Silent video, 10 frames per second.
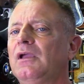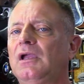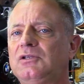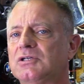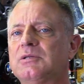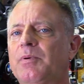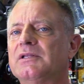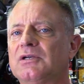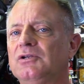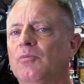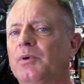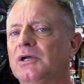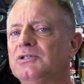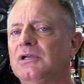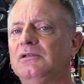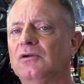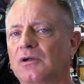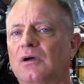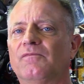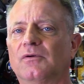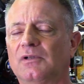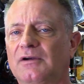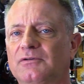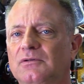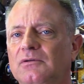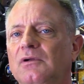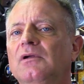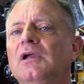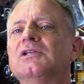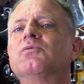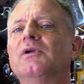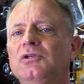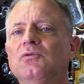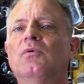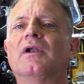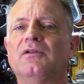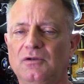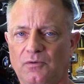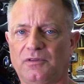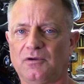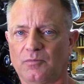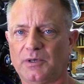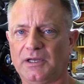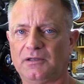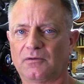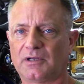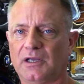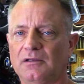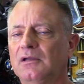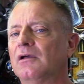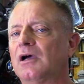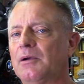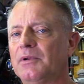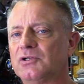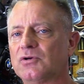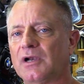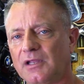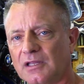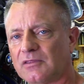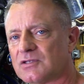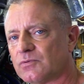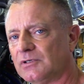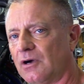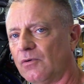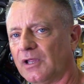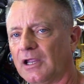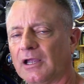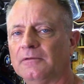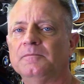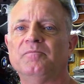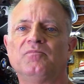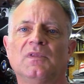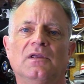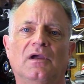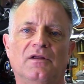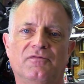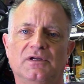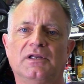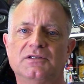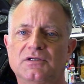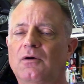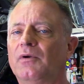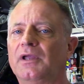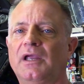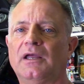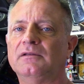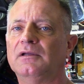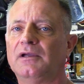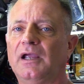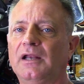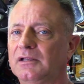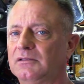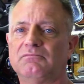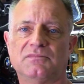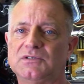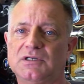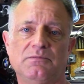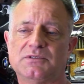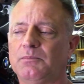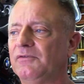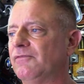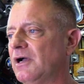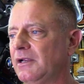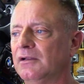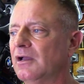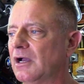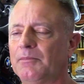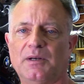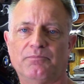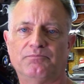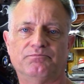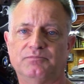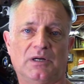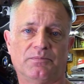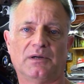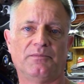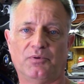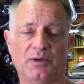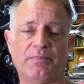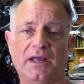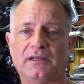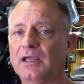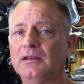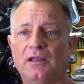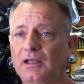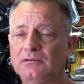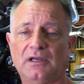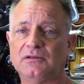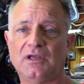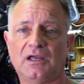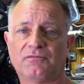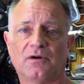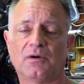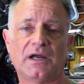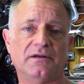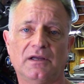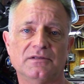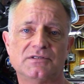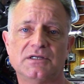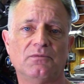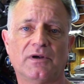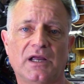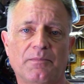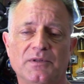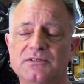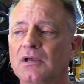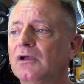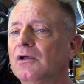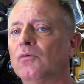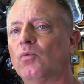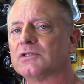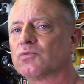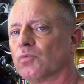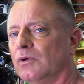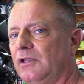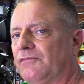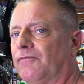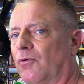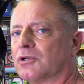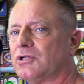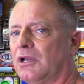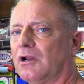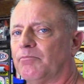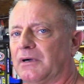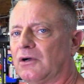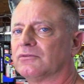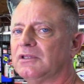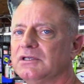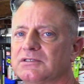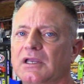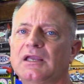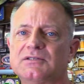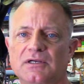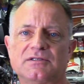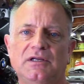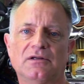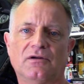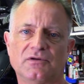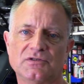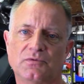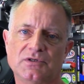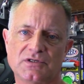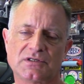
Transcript: it just depends on your budget, your comfort level. It's what you want to do with your bike. Okay, I'm going to try to get this one going again, and if it gets going again and it seems to be fine, I'll probably put it back in and take it for a ride and see what happens. What's really fortunate about these K1600s, which is